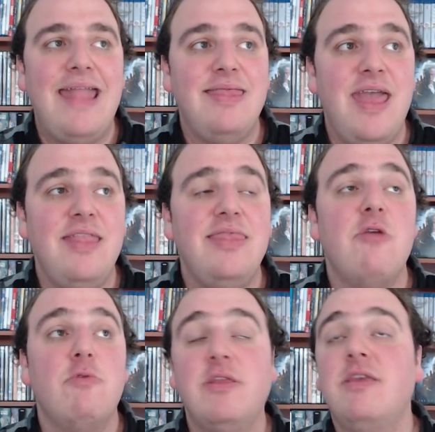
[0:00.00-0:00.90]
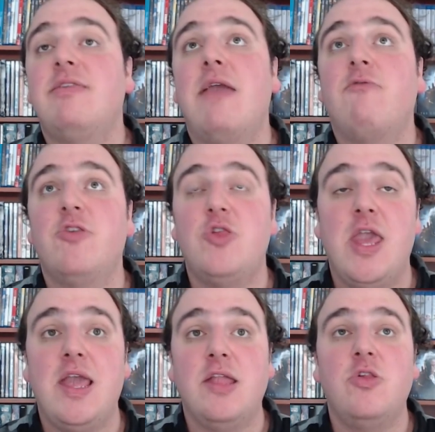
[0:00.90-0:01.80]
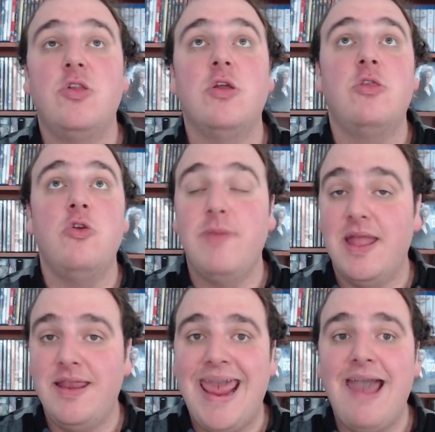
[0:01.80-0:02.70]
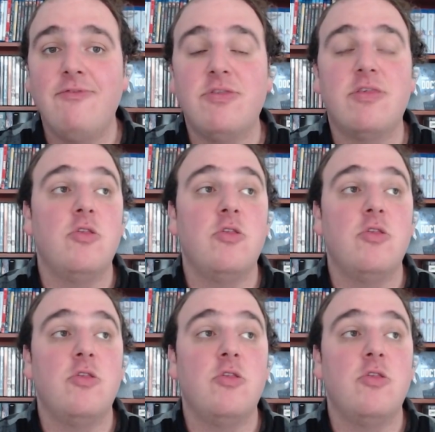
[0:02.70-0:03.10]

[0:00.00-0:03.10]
then their release date was changed to be announced.